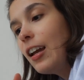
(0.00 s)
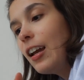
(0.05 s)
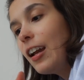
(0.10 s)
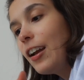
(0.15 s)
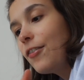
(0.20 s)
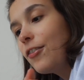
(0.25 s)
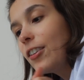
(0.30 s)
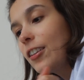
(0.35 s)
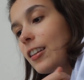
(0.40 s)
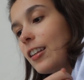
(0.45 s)

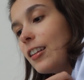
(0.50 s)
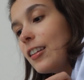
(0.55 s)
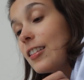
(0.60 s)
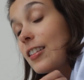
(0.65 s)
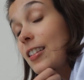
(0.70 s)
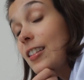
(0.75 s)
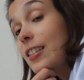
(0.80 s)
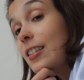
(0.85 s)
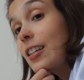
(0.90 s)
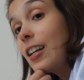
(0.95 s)
everything
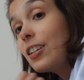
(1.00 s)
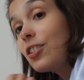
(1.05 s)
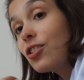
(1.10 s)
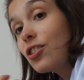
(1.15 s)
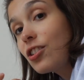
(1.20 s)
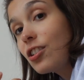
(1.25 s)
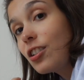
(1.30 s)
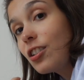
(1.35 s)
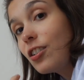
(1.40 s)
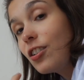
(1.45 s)
is
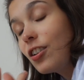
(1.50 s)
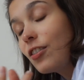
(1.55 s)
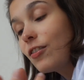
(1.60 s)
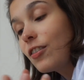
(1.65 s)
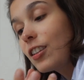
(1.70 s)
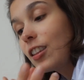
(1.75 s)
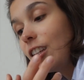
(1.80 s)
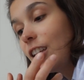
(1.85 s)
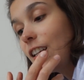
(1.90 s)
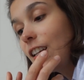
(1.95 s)
intentional,
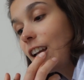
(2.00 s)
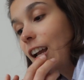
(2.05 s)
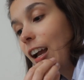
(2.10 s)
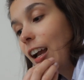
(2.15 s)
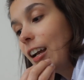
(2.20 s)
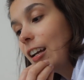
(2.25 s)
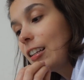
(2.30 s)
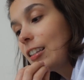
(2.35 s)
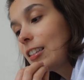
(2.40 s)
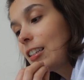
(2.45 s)
everything
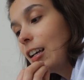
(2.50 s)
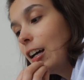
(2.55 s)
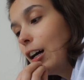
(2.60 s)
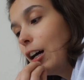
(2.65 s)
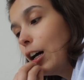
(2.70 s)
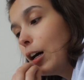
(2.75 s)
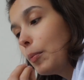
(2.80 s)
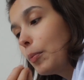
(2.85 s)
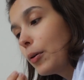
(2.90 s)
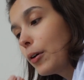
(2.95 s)
has
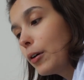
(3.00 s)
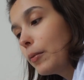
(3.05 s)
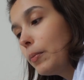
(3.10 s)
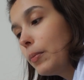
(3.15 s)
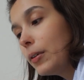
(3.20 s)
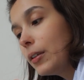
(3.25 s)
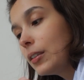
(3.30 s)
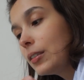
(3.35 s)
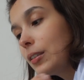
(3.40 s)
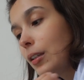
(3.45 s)
a
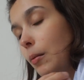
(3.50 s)
purpose,